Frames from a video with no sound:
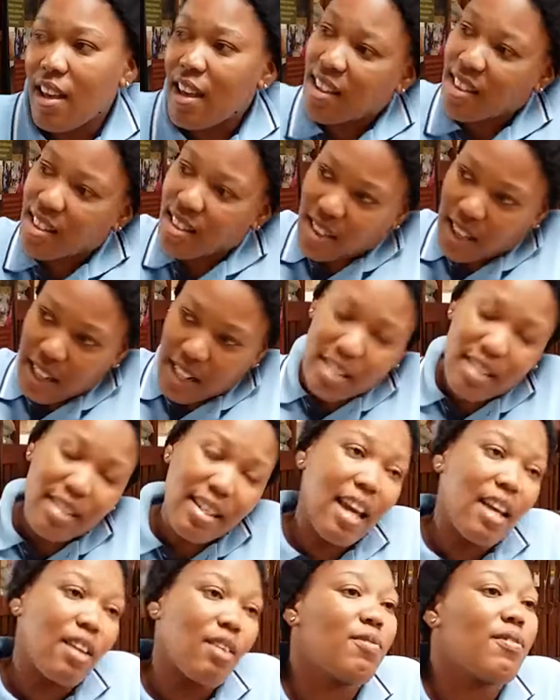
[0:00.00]
at that
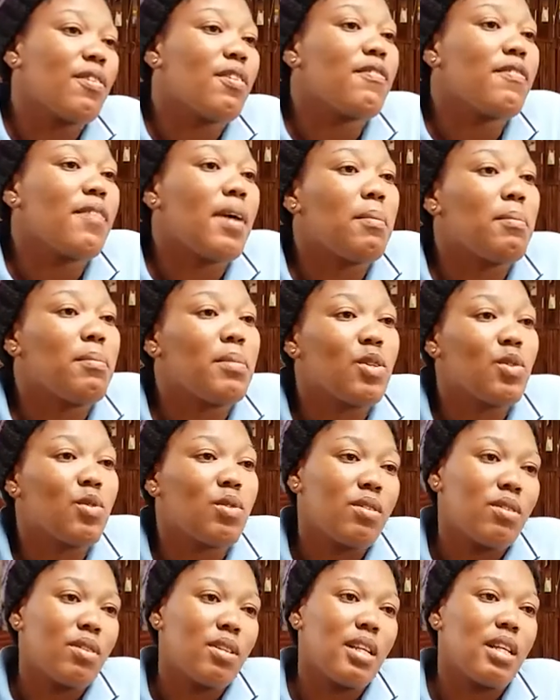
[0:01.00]
side of the farm.
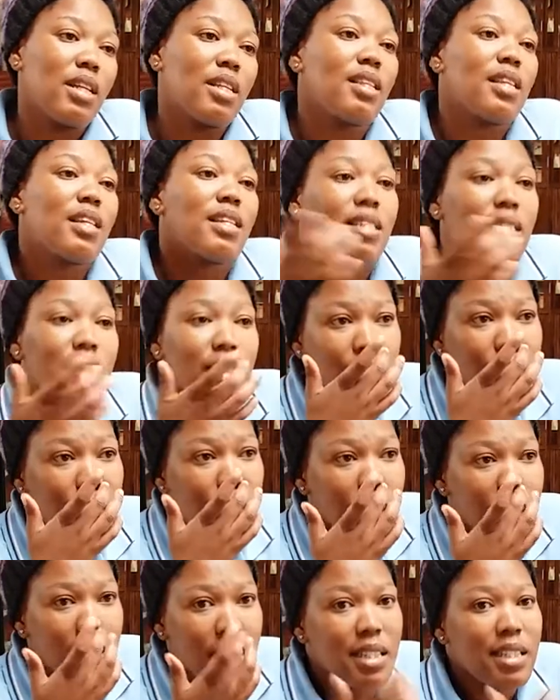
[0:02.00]

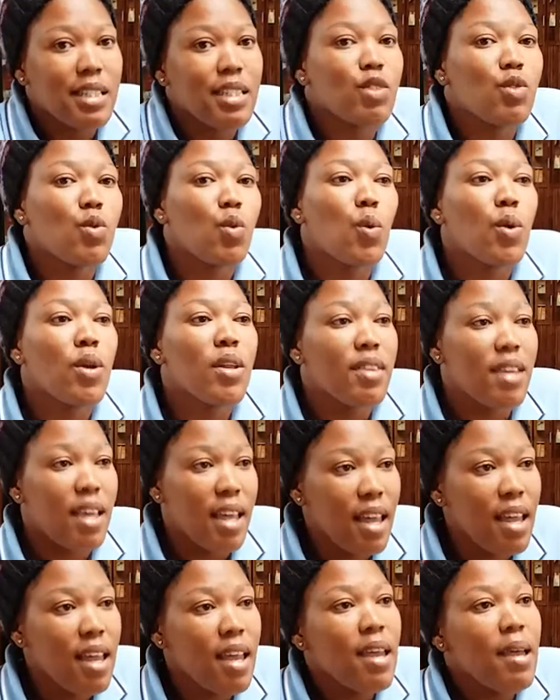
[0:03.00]
There's a school there.